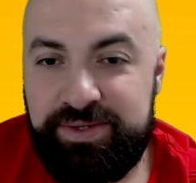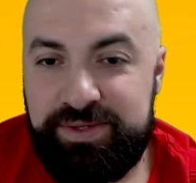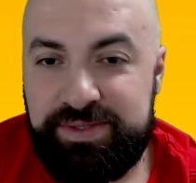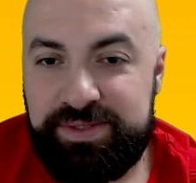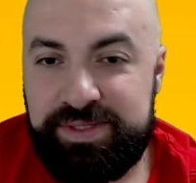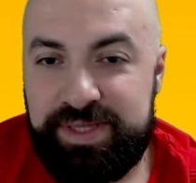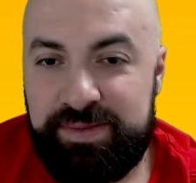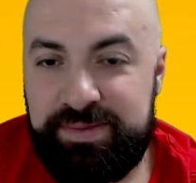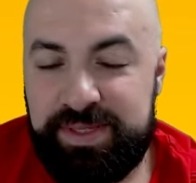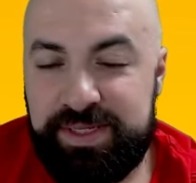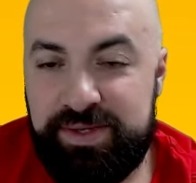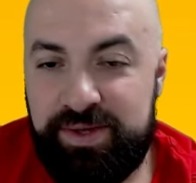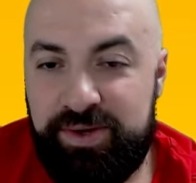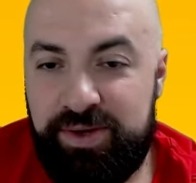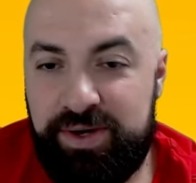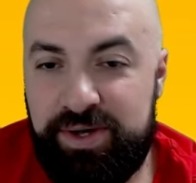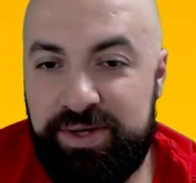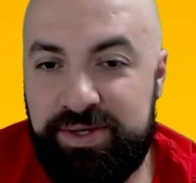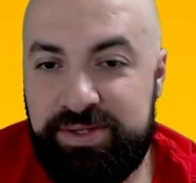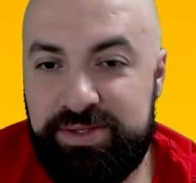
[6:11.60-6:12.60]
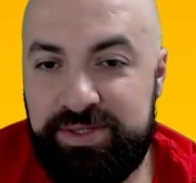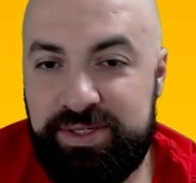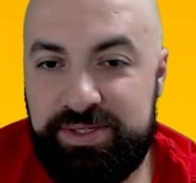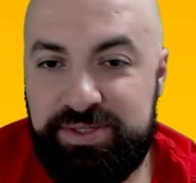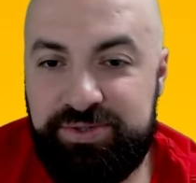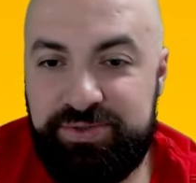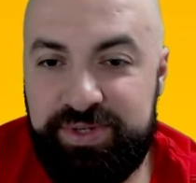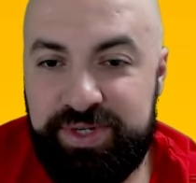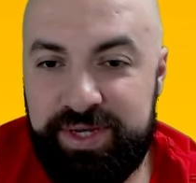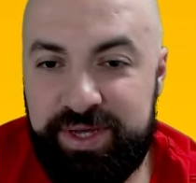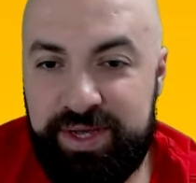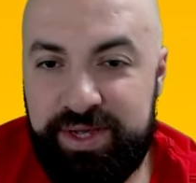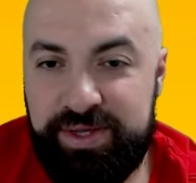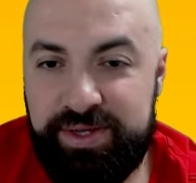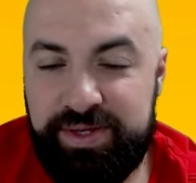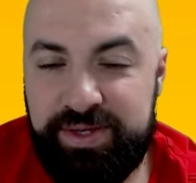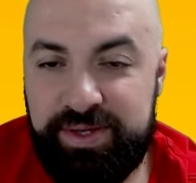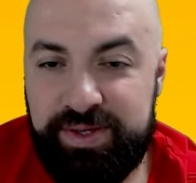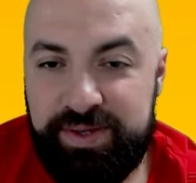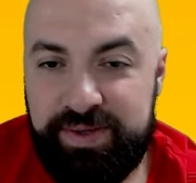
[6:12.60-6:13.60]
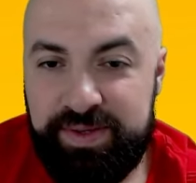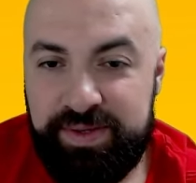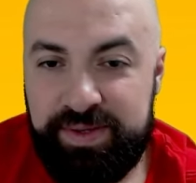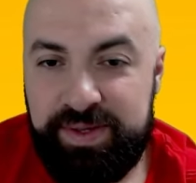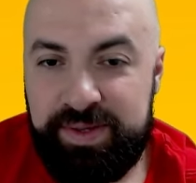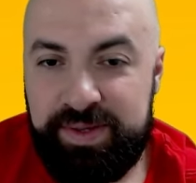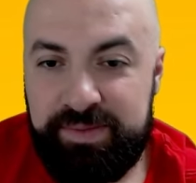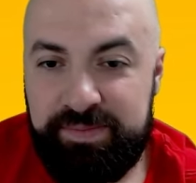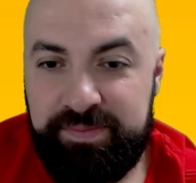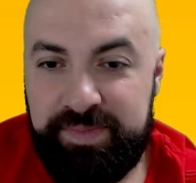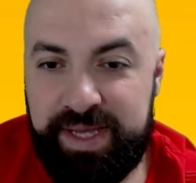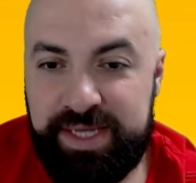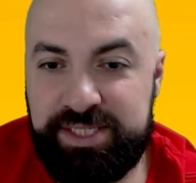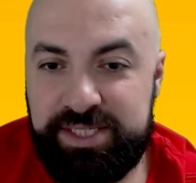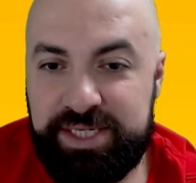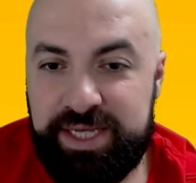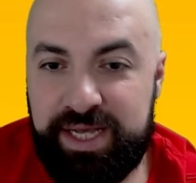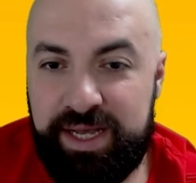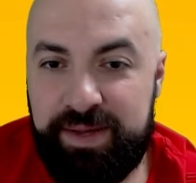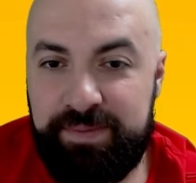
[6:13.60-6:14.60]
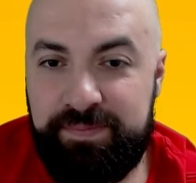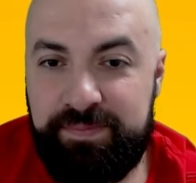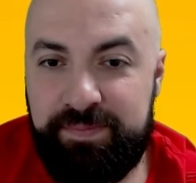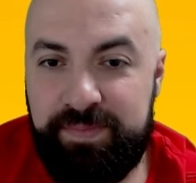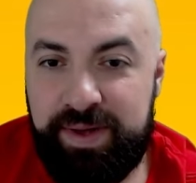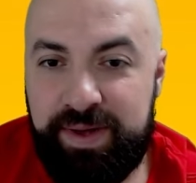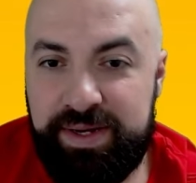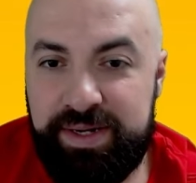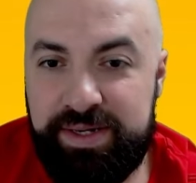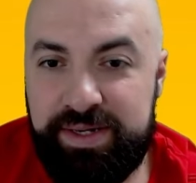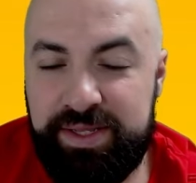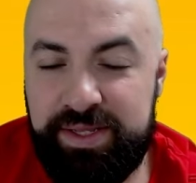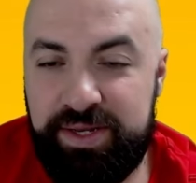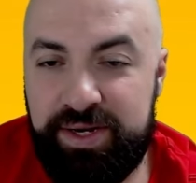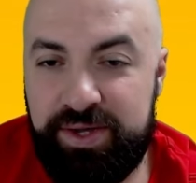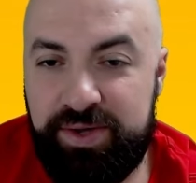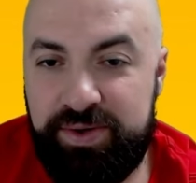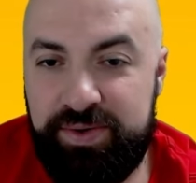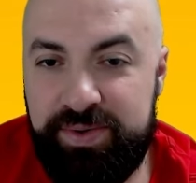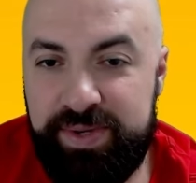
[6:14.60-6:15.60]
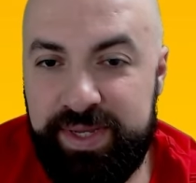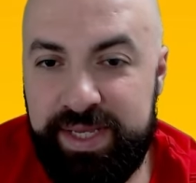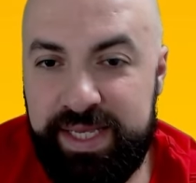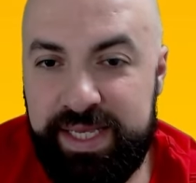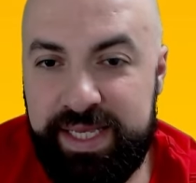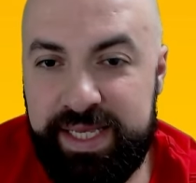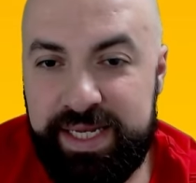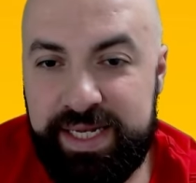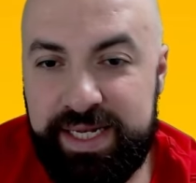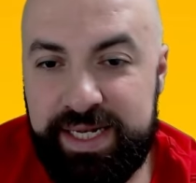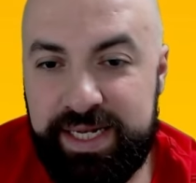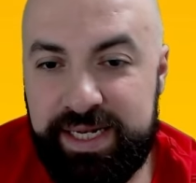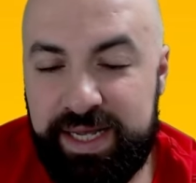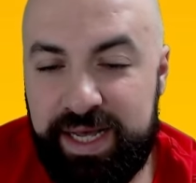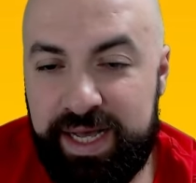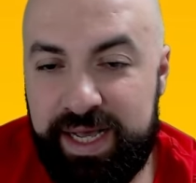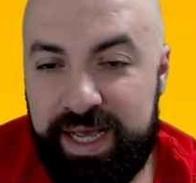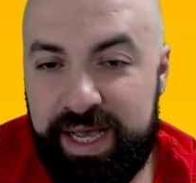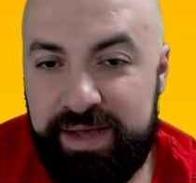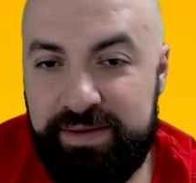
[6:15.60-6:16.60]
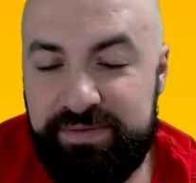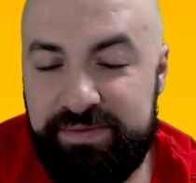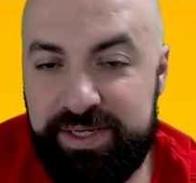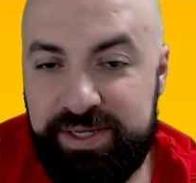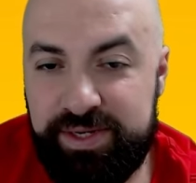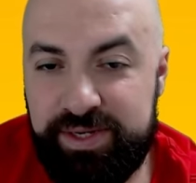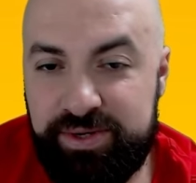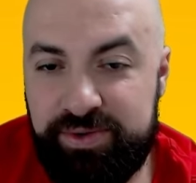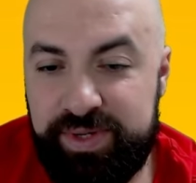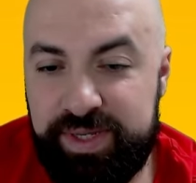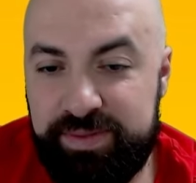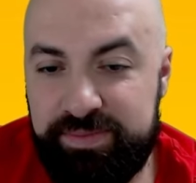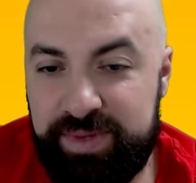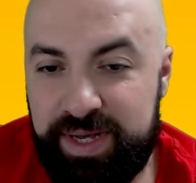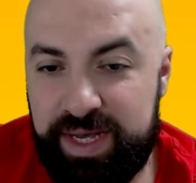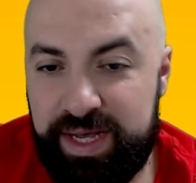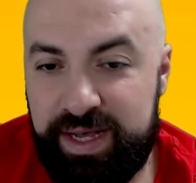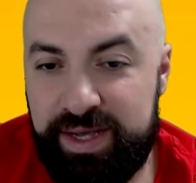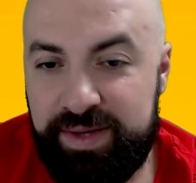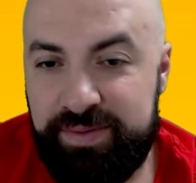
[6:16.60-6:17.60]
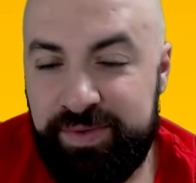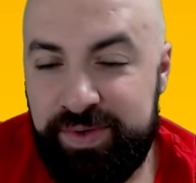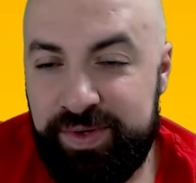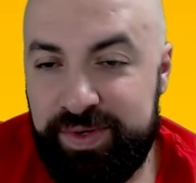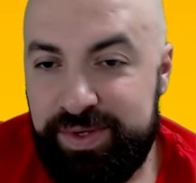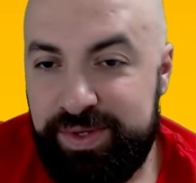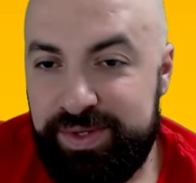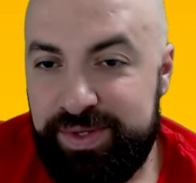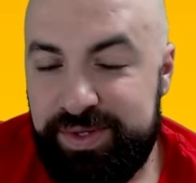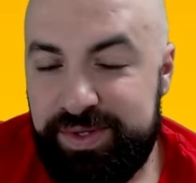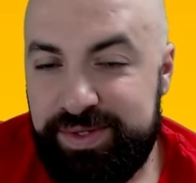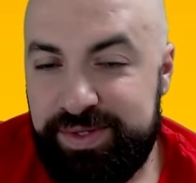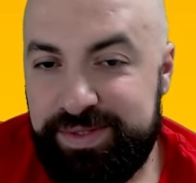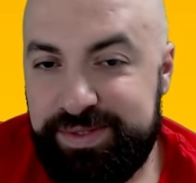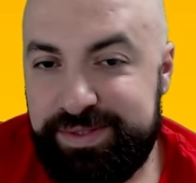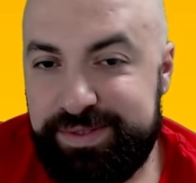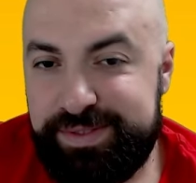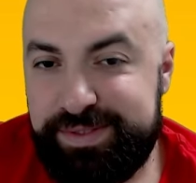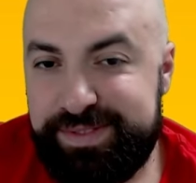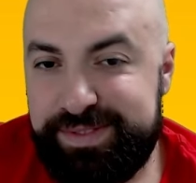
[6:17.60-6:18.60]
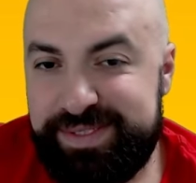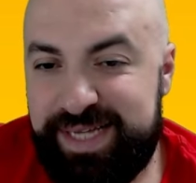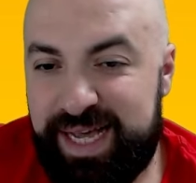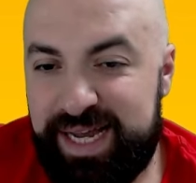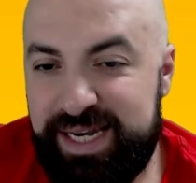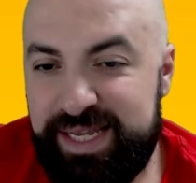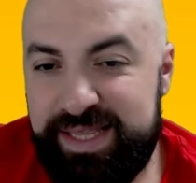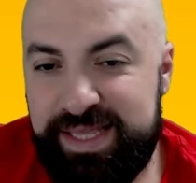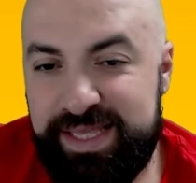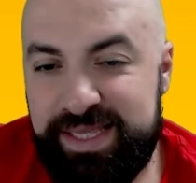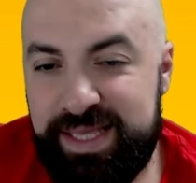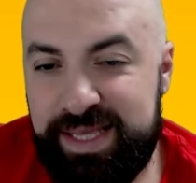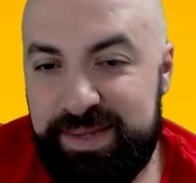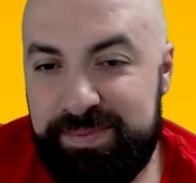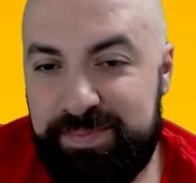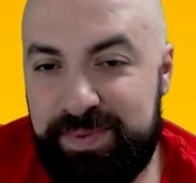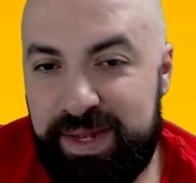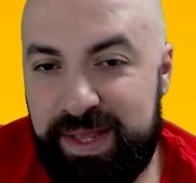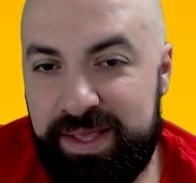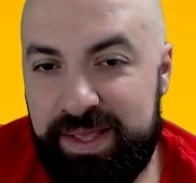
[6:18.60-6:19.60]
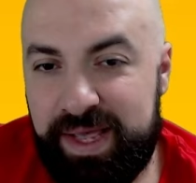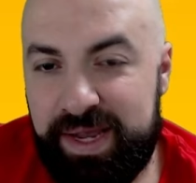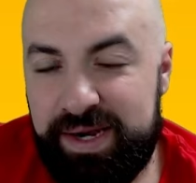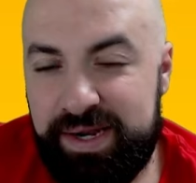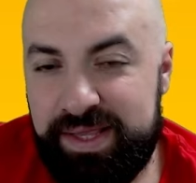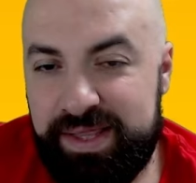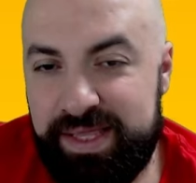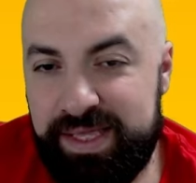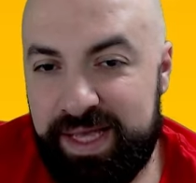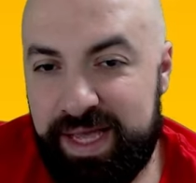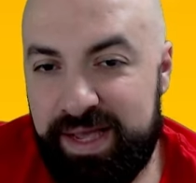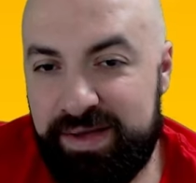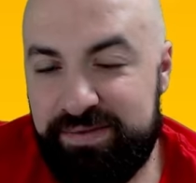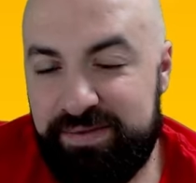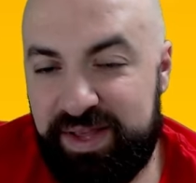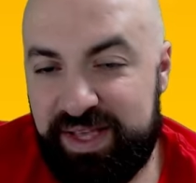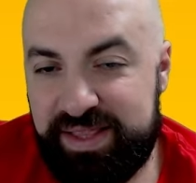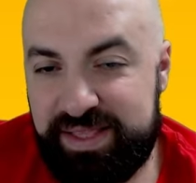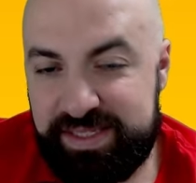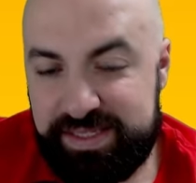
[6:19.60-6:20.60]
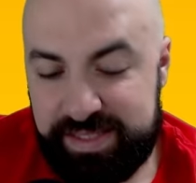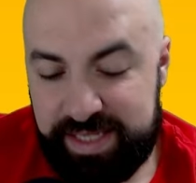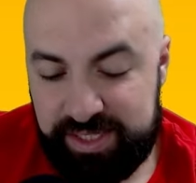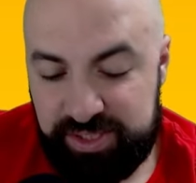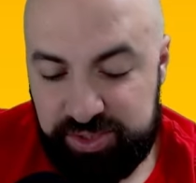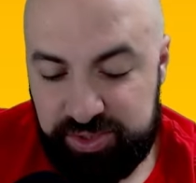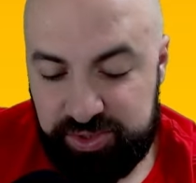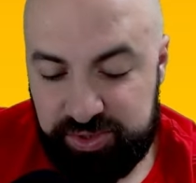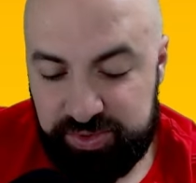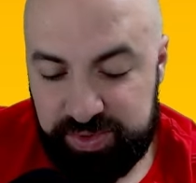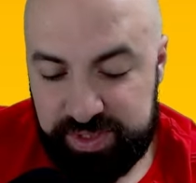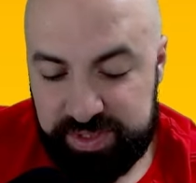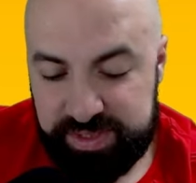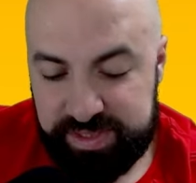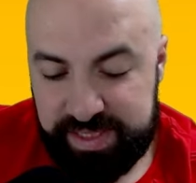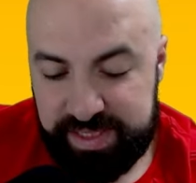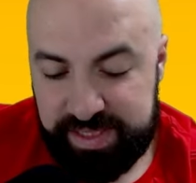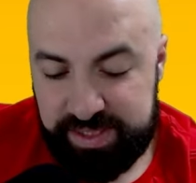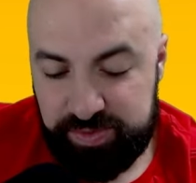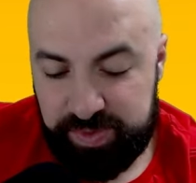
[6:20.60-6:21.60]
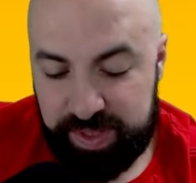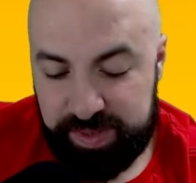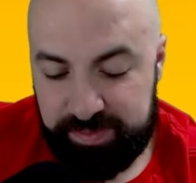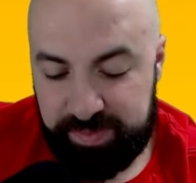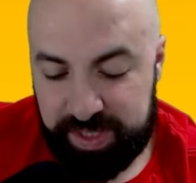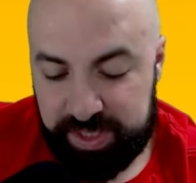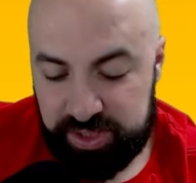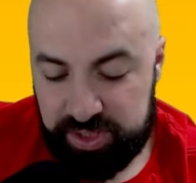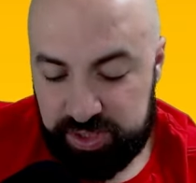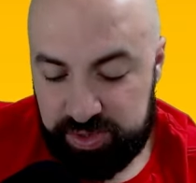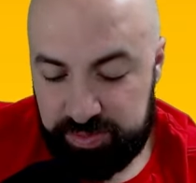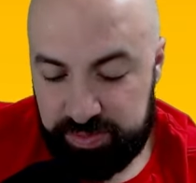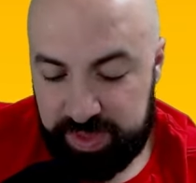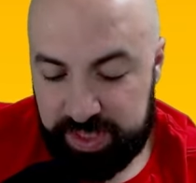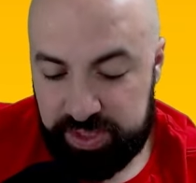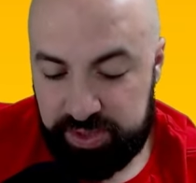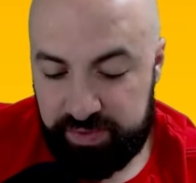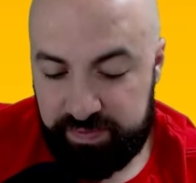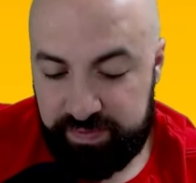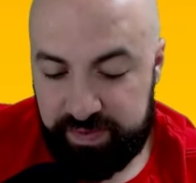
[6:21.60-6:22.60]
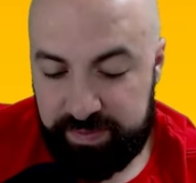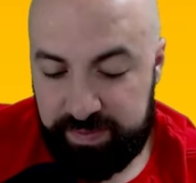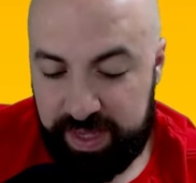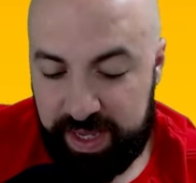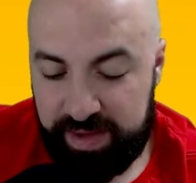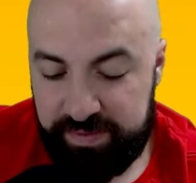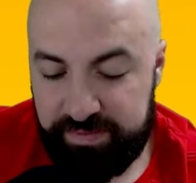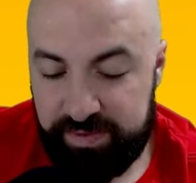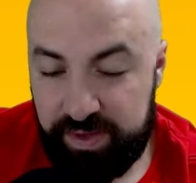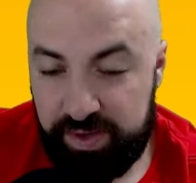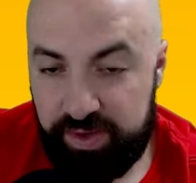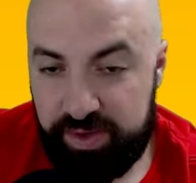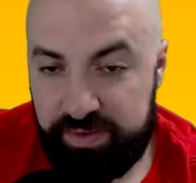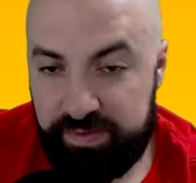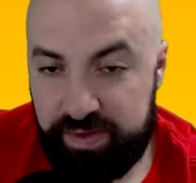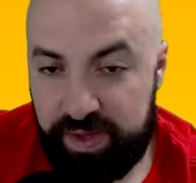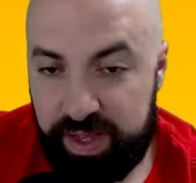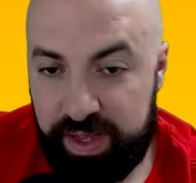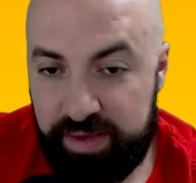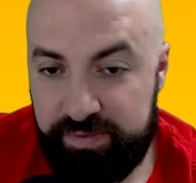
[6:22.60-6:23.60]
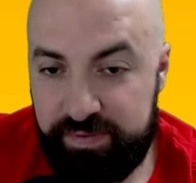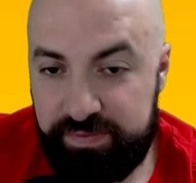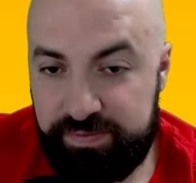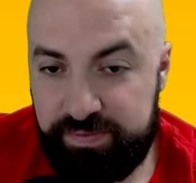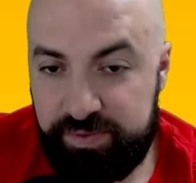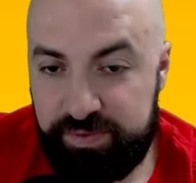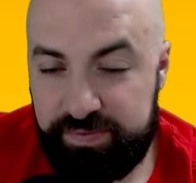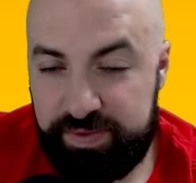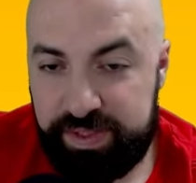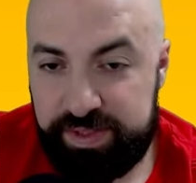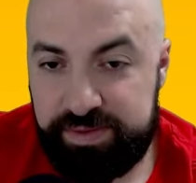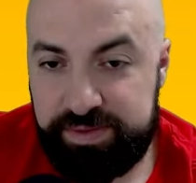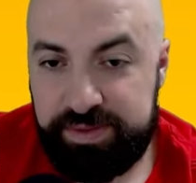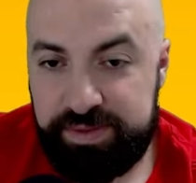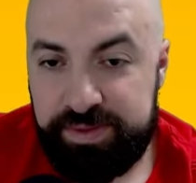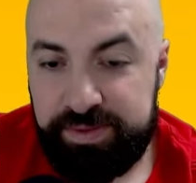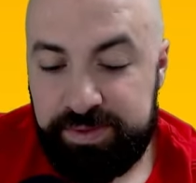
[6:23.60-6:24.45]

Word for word: Something. Oh, the trio. Magikarp. Need a queen. I have need a queen, but I don't think they play. I don't think I have like the stage two and stage one much, much of them. I have a lot of. I have a few of these.